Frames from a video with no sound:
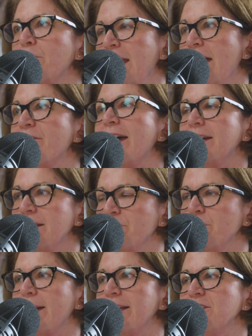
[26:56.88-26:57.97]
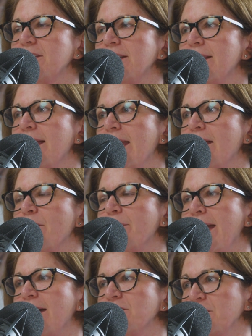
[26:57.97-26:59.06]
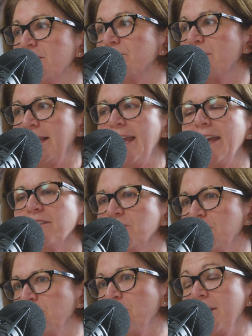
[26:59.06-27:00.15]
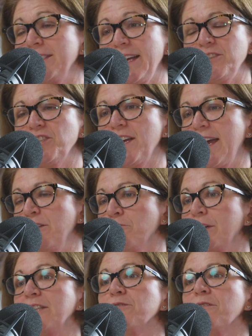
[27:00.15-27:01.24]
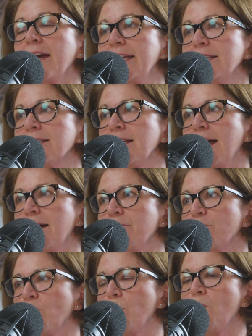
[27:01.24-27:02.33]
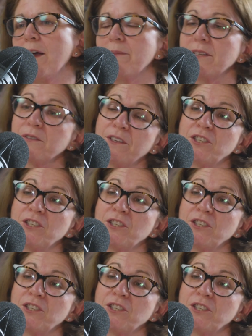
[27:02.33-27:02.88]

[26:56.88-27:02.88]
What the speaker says: have added information in there about just trying to educate and reiterate requirements for the